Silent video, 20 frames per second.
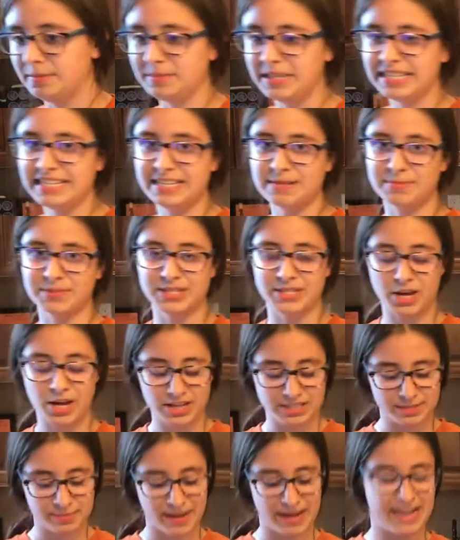a medium
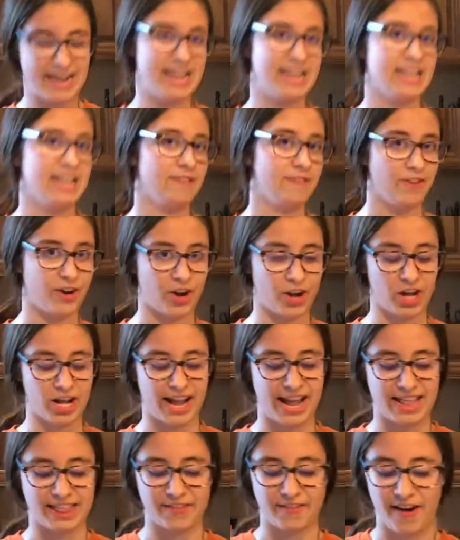saucepan if you're
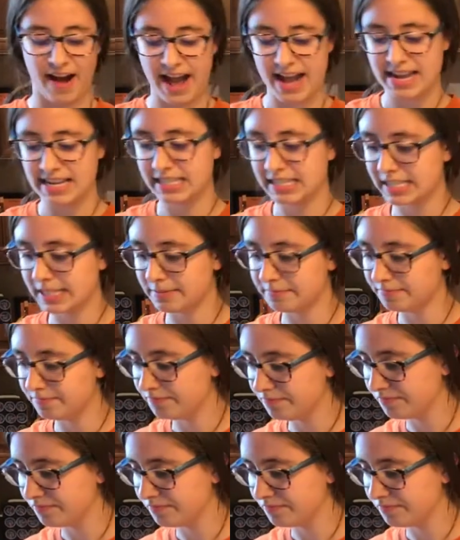cooking the rice,